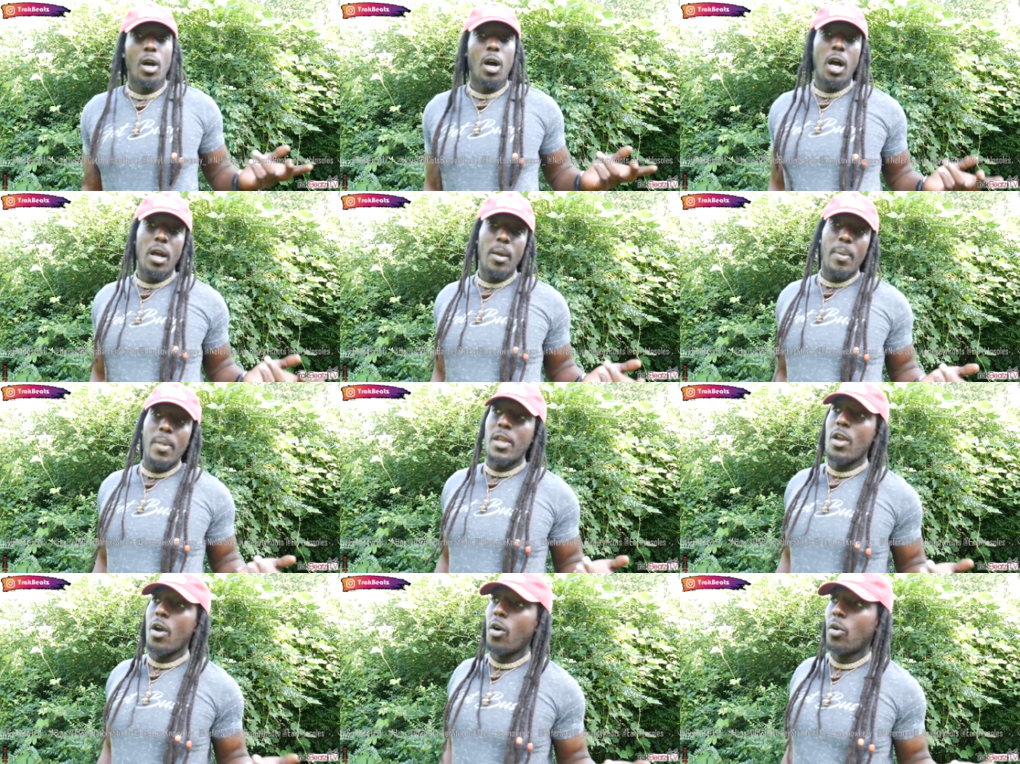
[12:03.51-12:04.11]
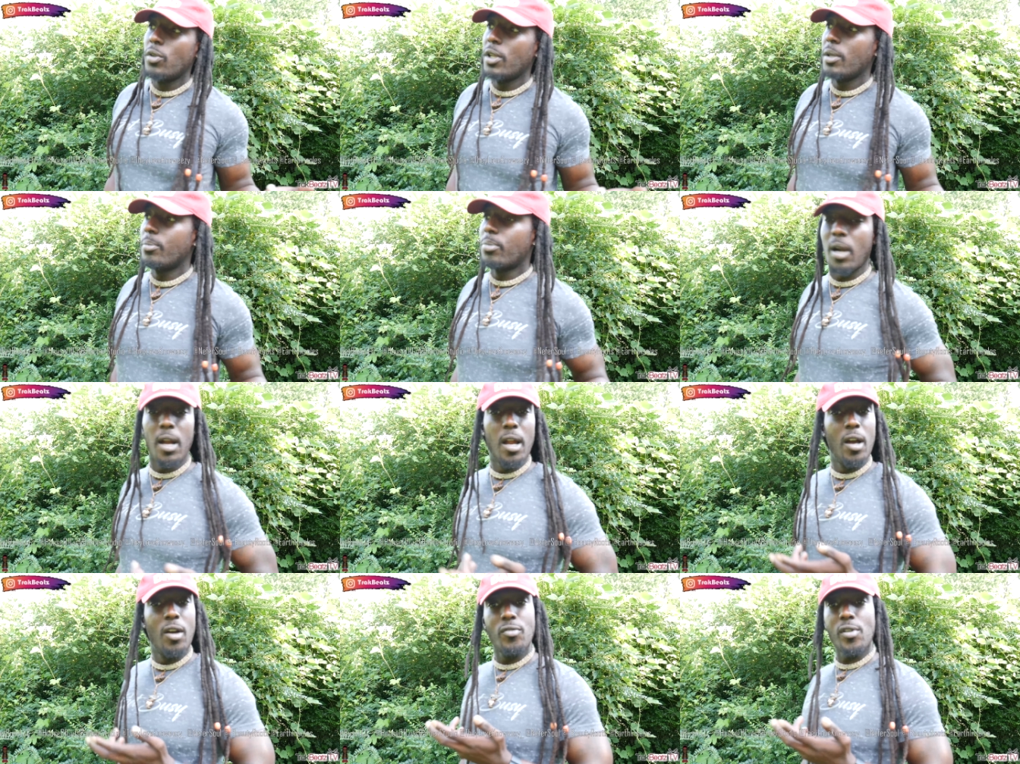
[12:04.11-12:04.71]
I'm the only
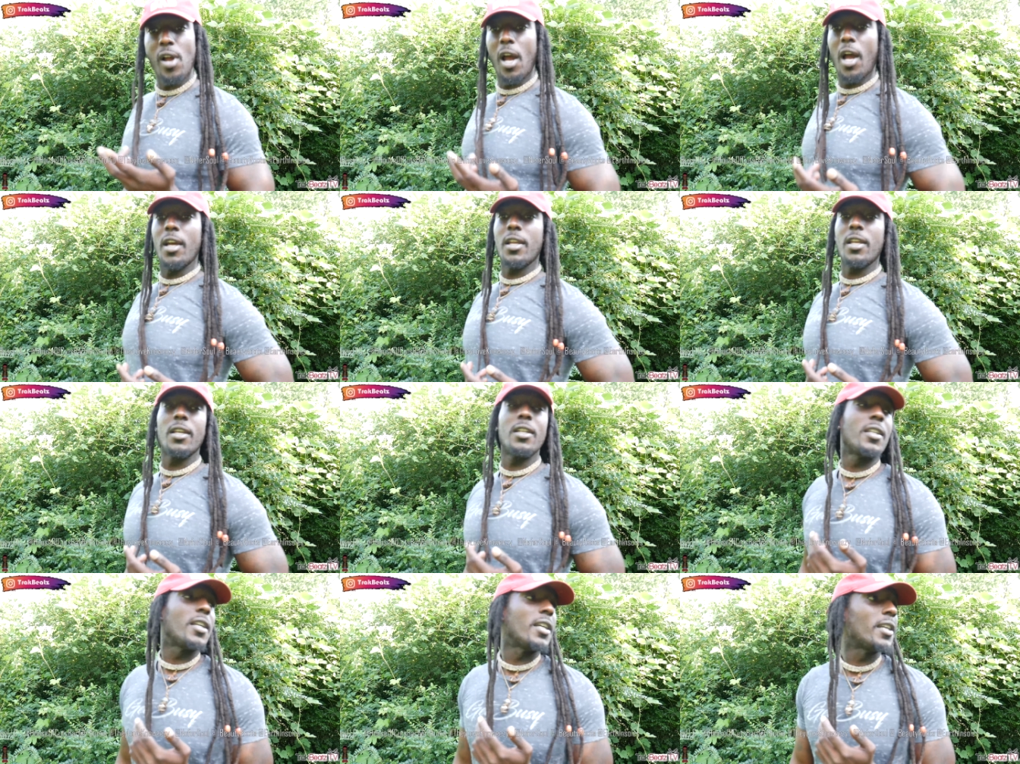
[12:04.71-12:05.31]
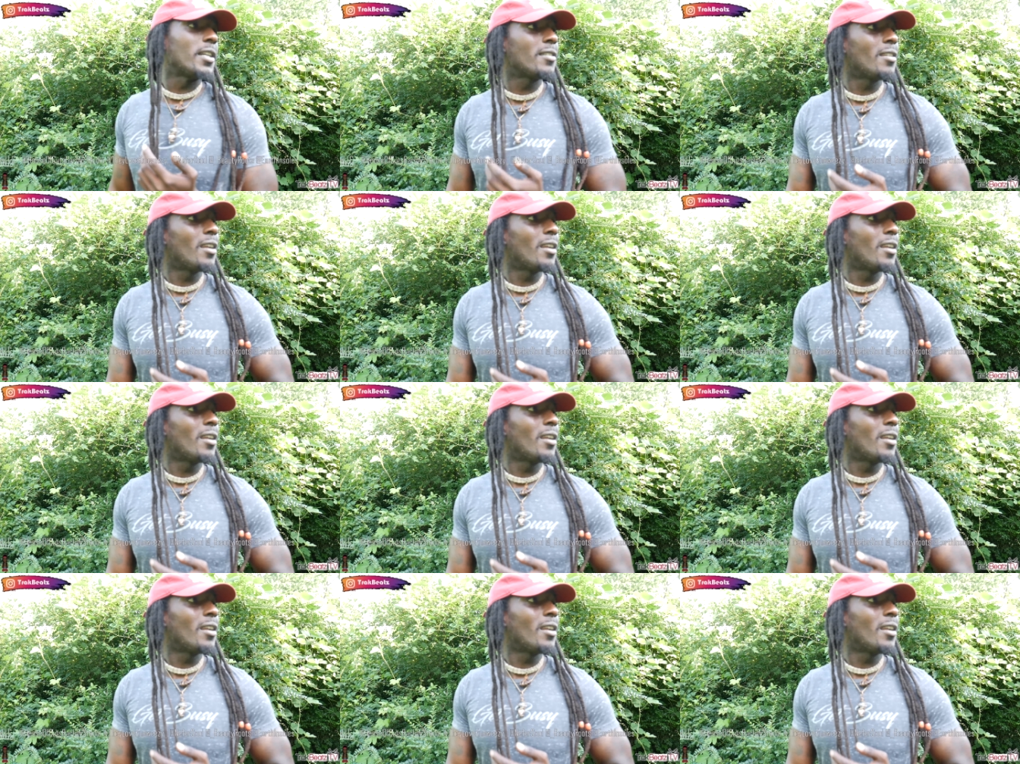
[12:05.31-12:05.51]
brown guy in here.